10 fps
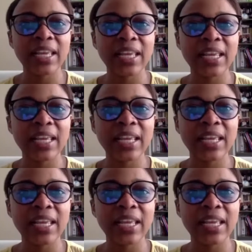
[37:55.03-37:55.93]
this is
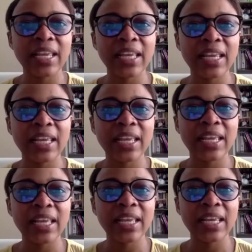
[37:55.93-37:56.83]
really something we
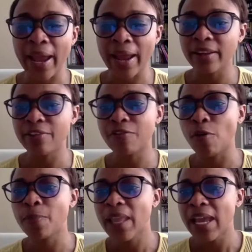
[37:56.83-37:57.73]
should be, gunning
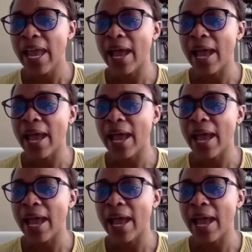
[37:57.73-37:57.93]
for.